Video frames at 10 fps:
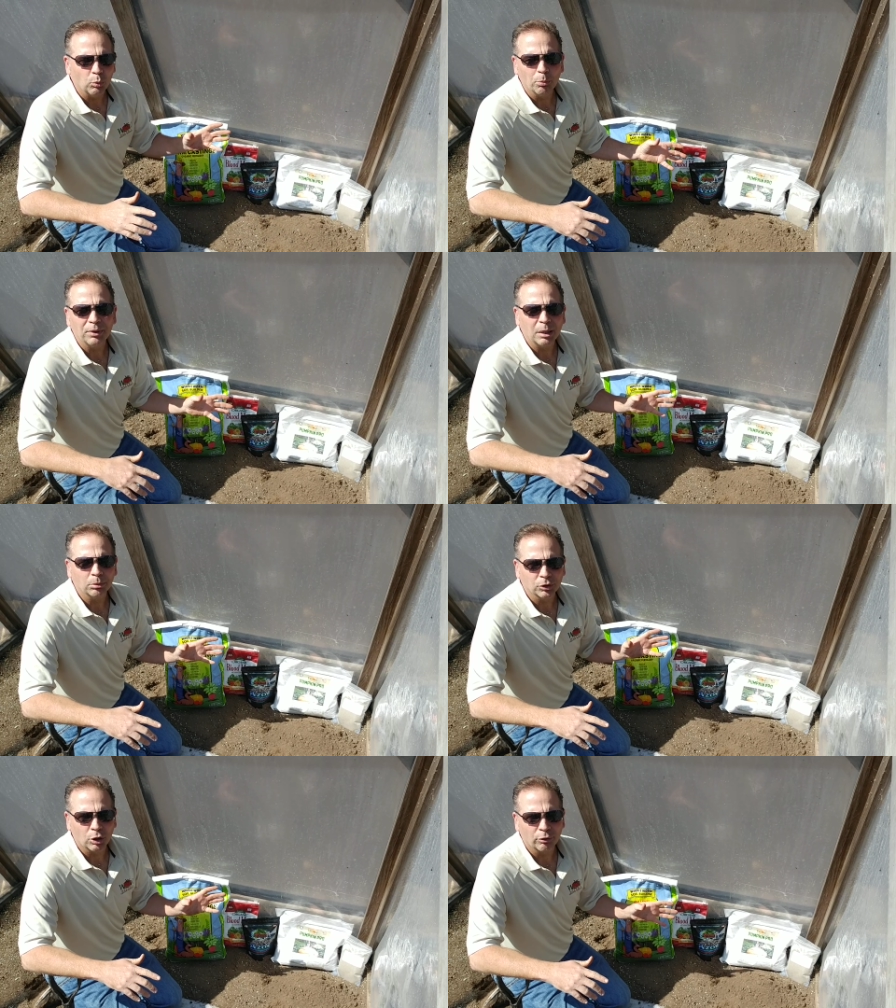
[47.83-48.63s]
you won't be
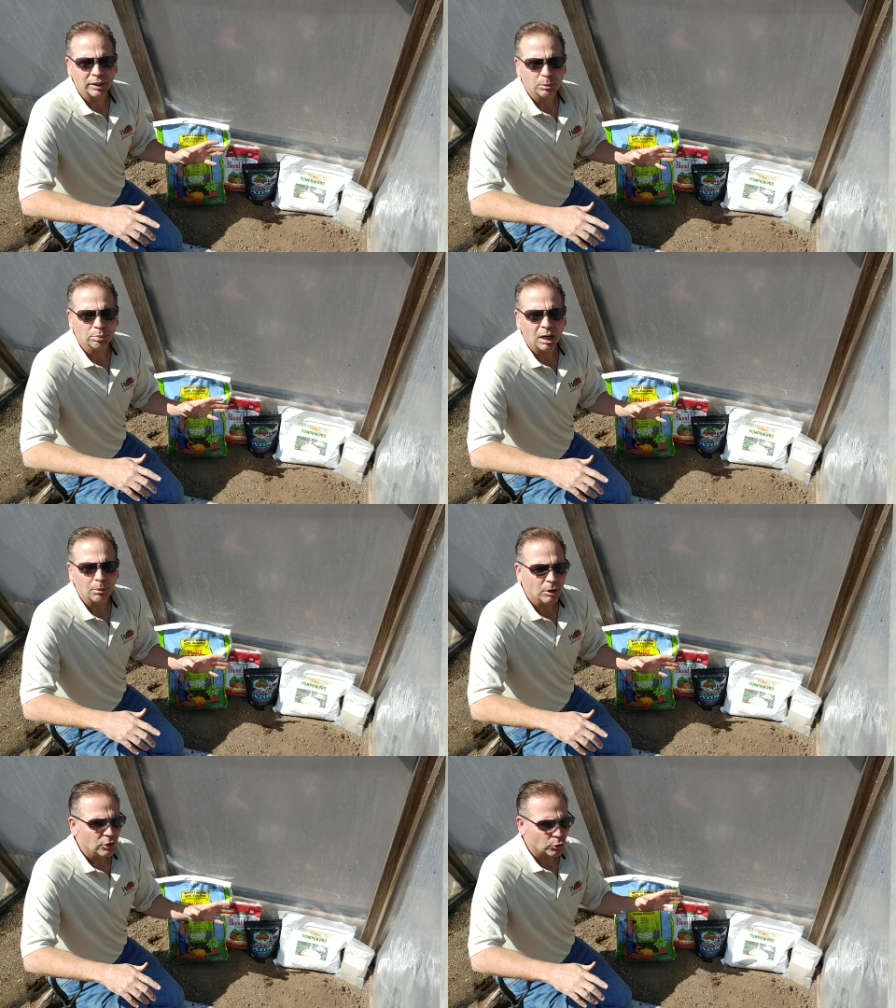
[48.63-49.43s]
able to correct the
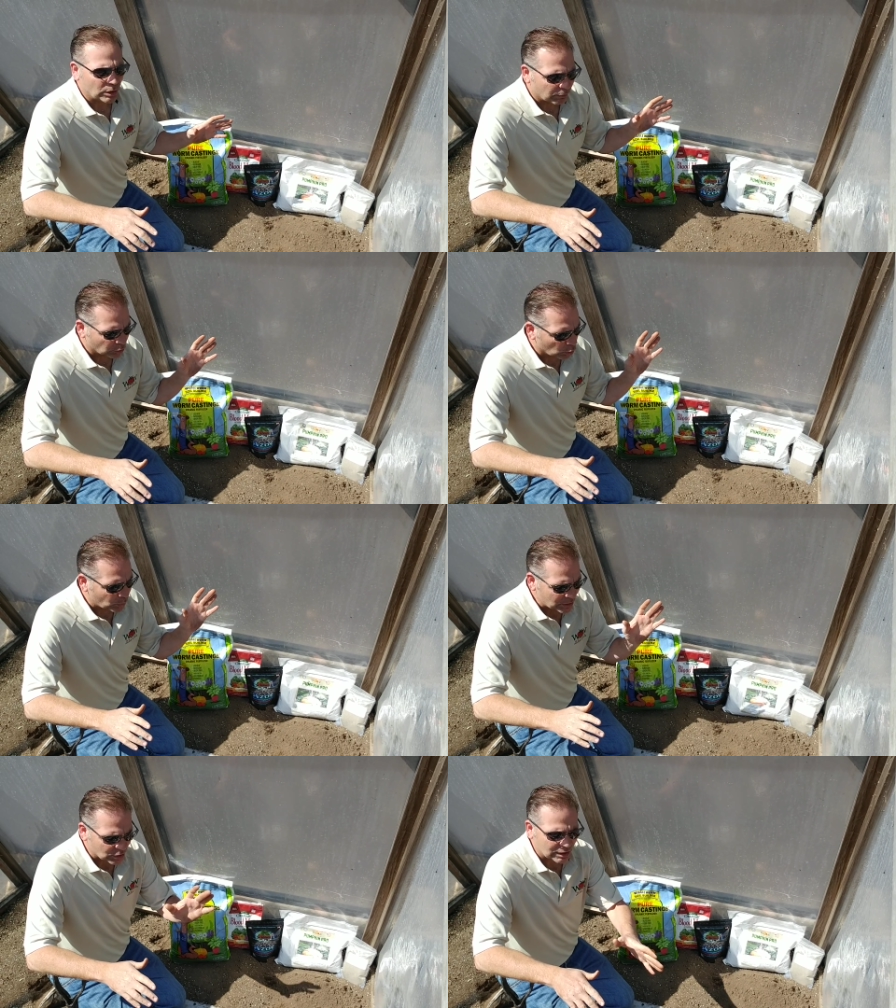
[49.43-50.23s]
problem. So even
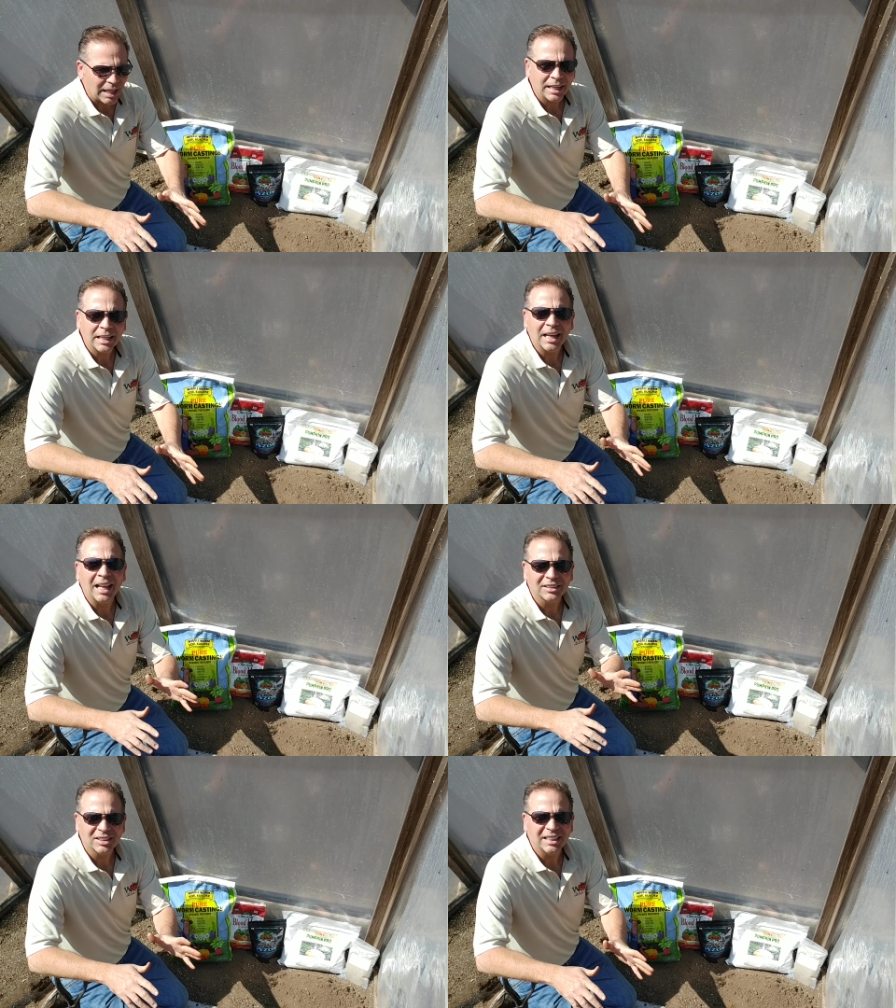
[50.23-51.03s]
though we started it
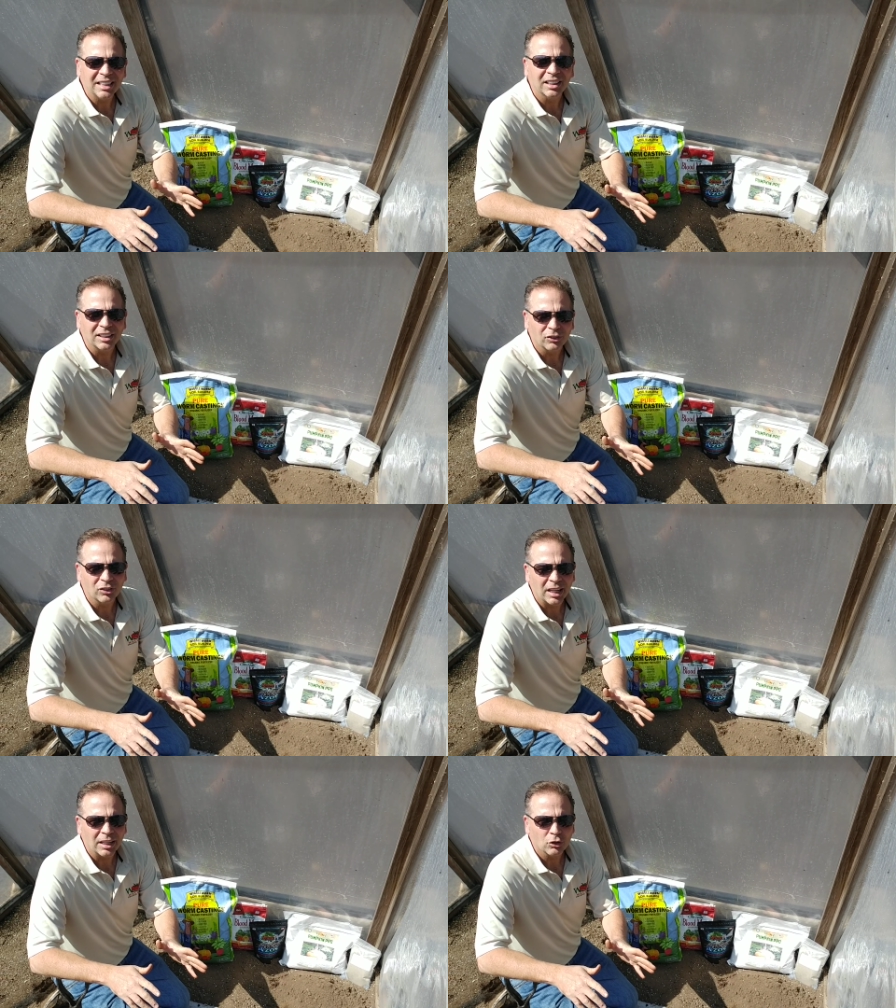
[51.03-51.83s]
at the seedling
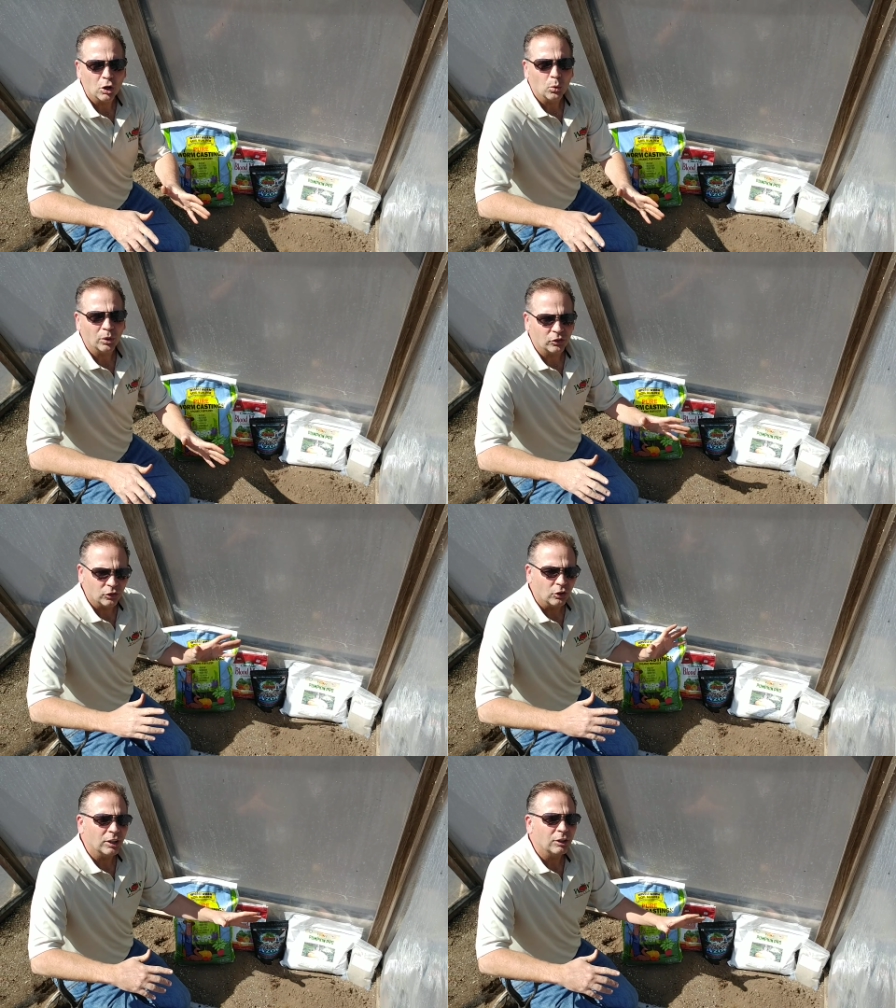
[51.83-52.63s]
stage, we're
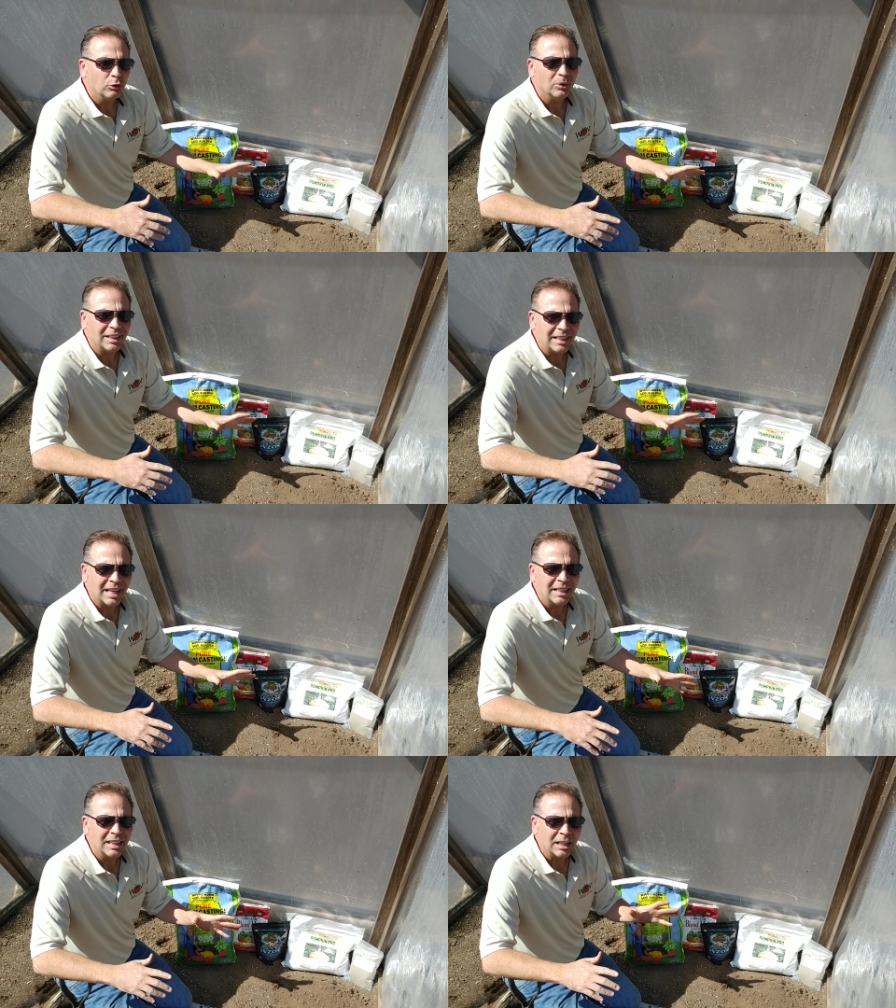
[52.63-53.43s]
still going to do it
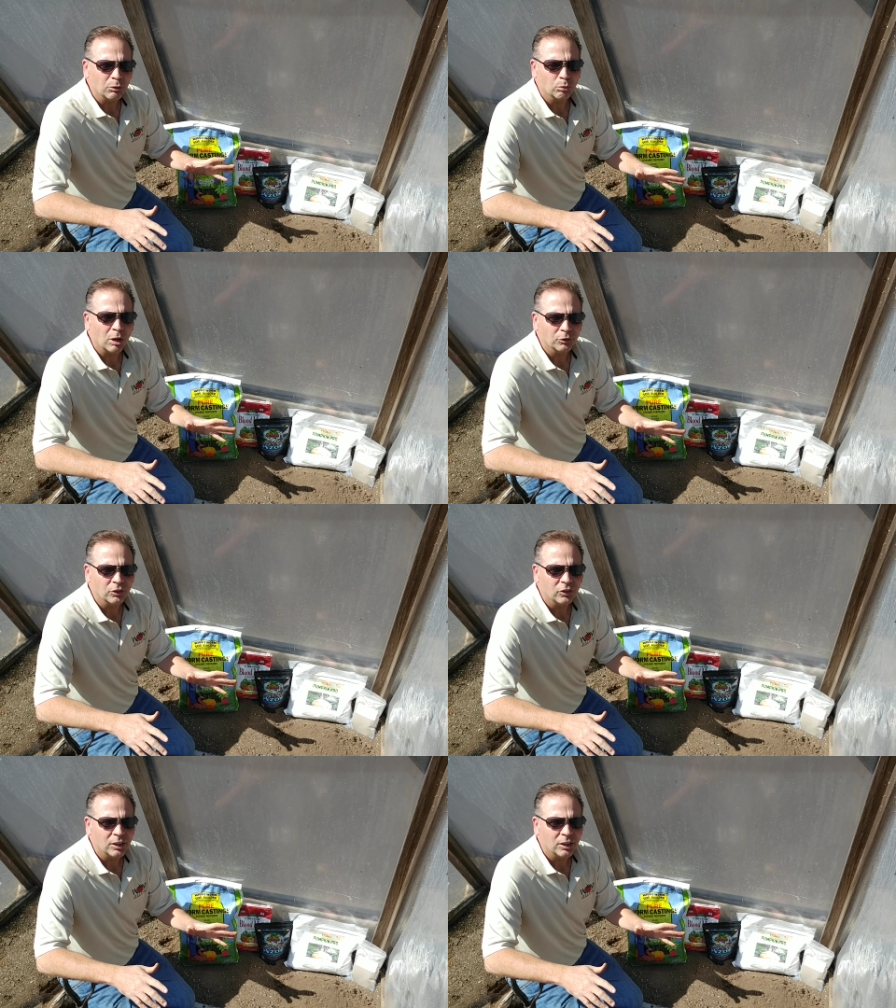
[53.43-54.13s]
again and throughout the